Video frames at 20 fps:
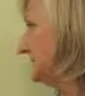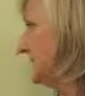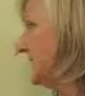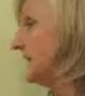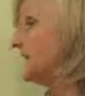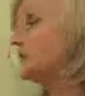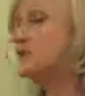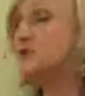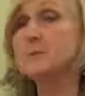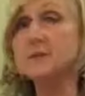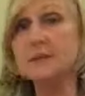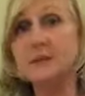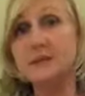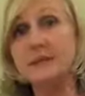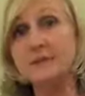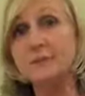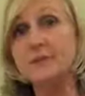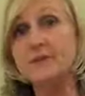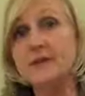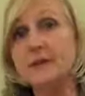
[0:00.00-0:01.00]

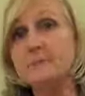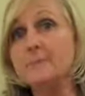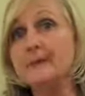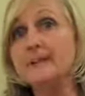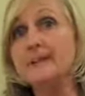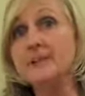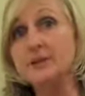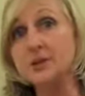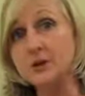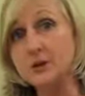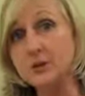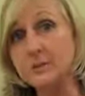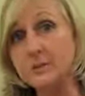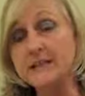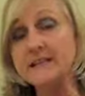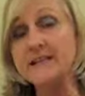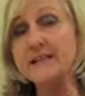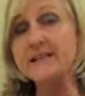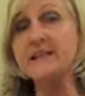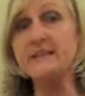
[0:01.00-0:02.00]
eligibility will then be
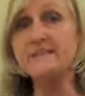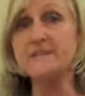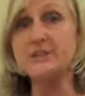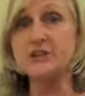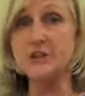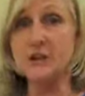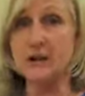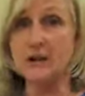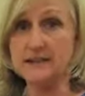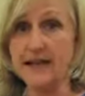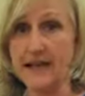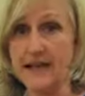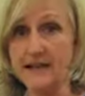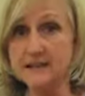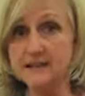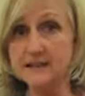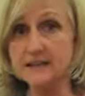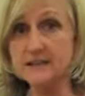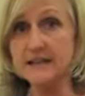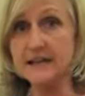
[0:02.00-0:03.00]
determined if the child
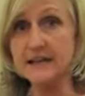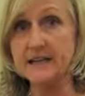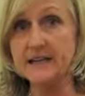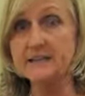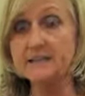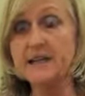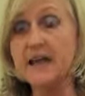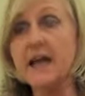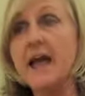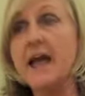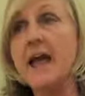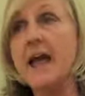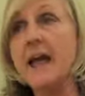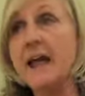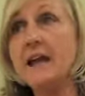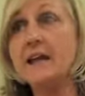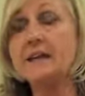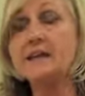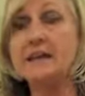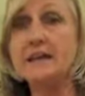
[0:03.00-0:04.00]
has delays,
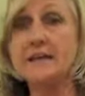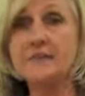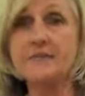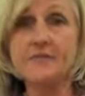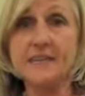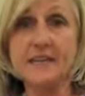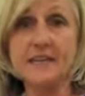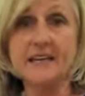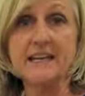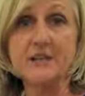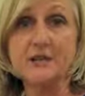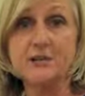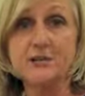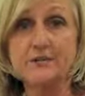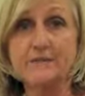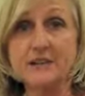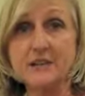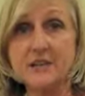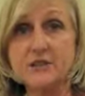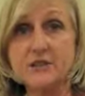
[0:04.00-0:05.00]
and if then
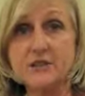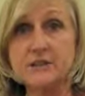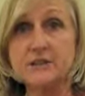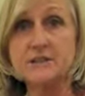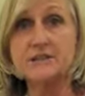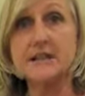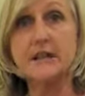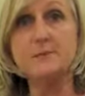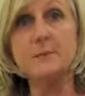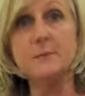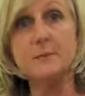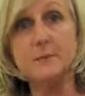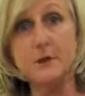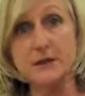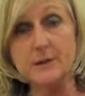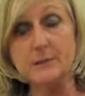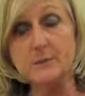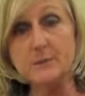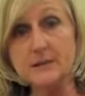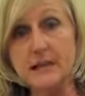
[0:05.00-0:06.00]
interventions can be
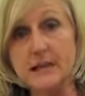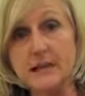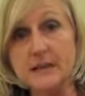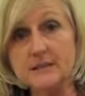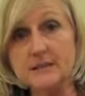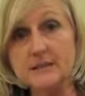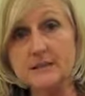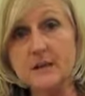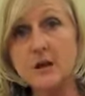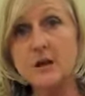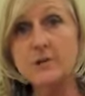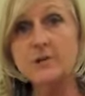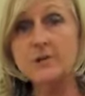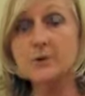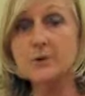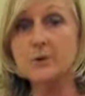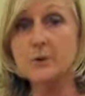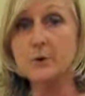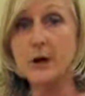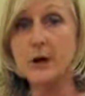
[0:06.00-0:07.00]
put in place
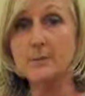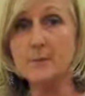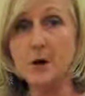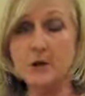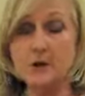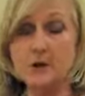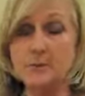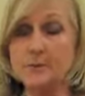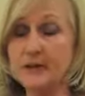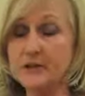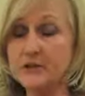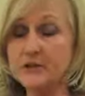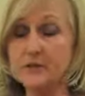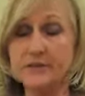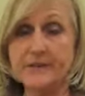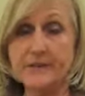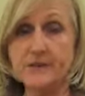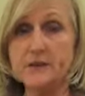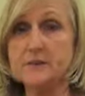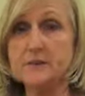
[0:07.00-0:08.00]
through
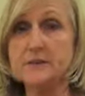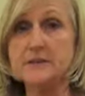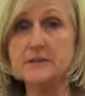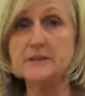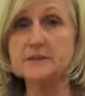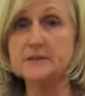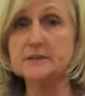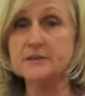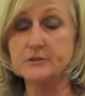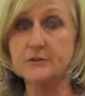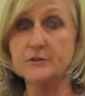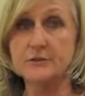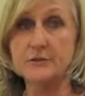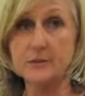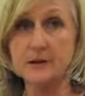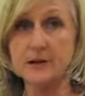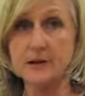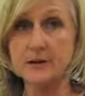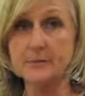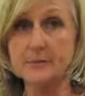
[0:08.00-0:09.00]
occupational therapists, through
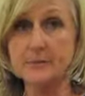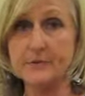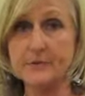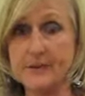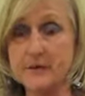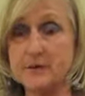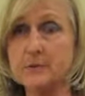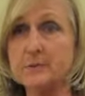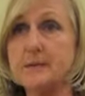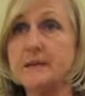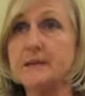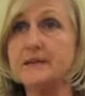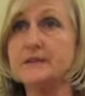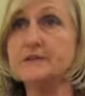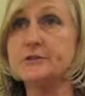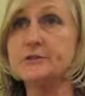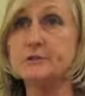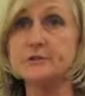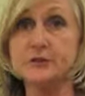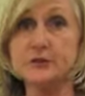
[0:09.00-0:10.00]

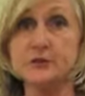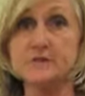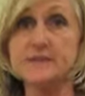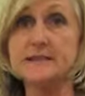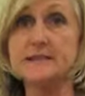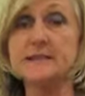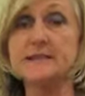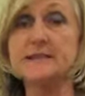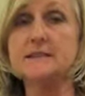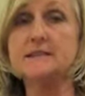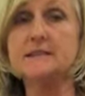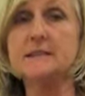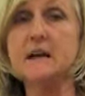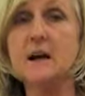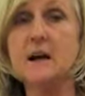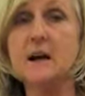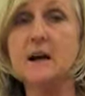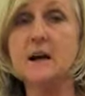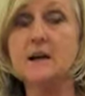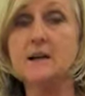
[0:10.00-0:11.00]
therapies, through services,
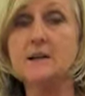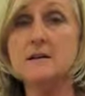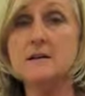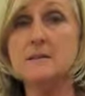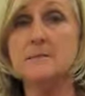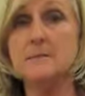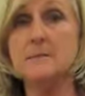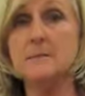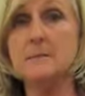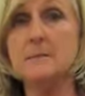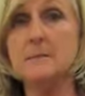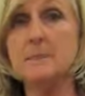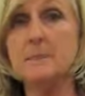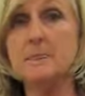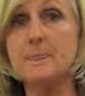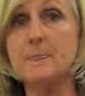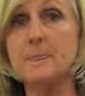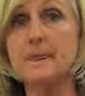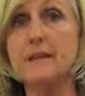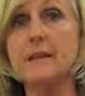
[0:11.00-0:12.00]

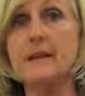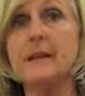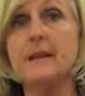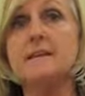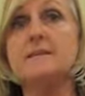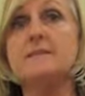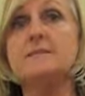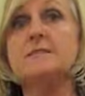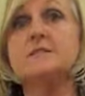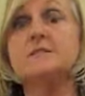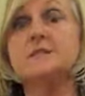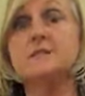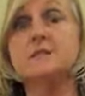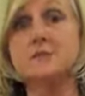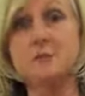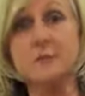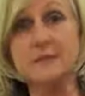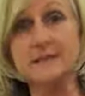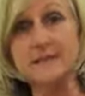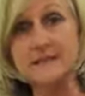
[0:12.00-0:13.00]

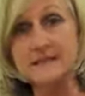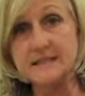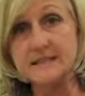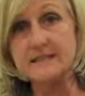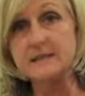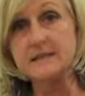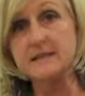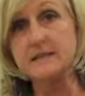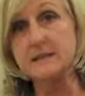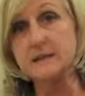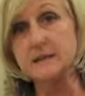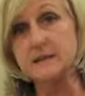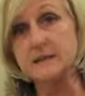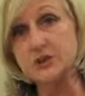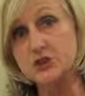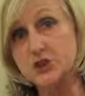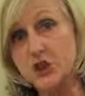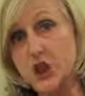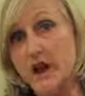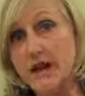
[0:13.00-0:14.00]
to assist the
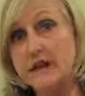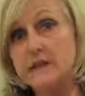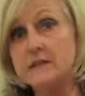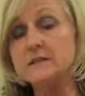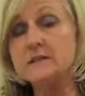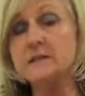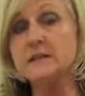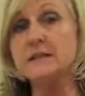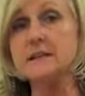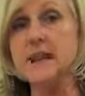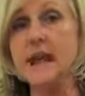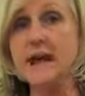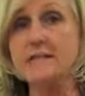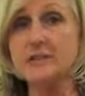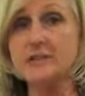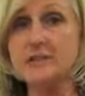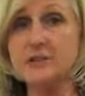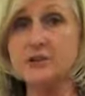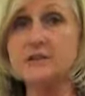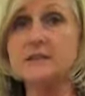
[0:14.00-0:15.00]
child in
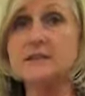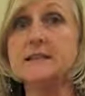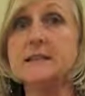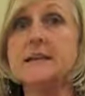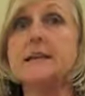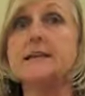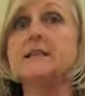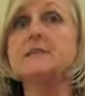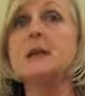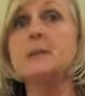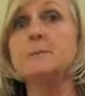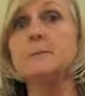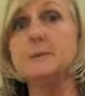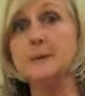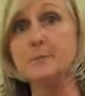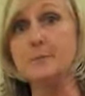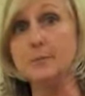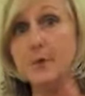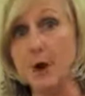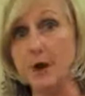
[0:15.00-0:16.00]
having their delays
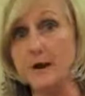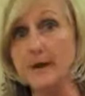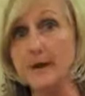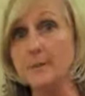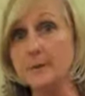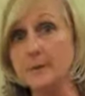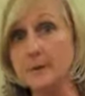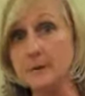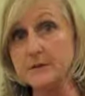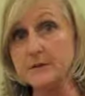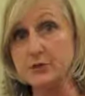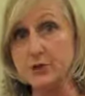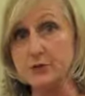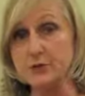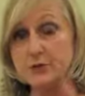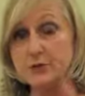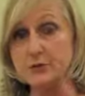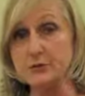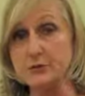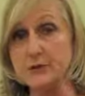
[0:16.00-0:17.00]
be brought up
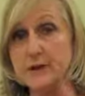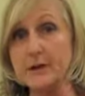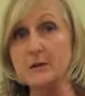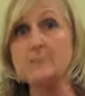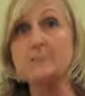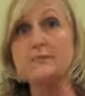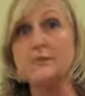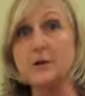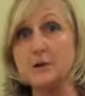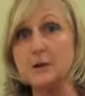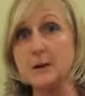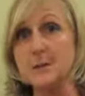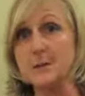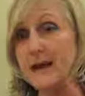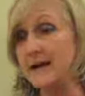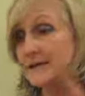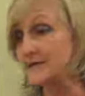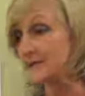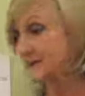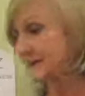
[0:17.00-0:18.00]
to their full
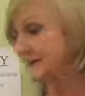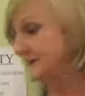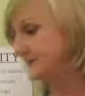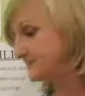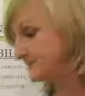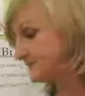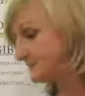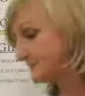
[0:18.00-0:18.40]
capacity.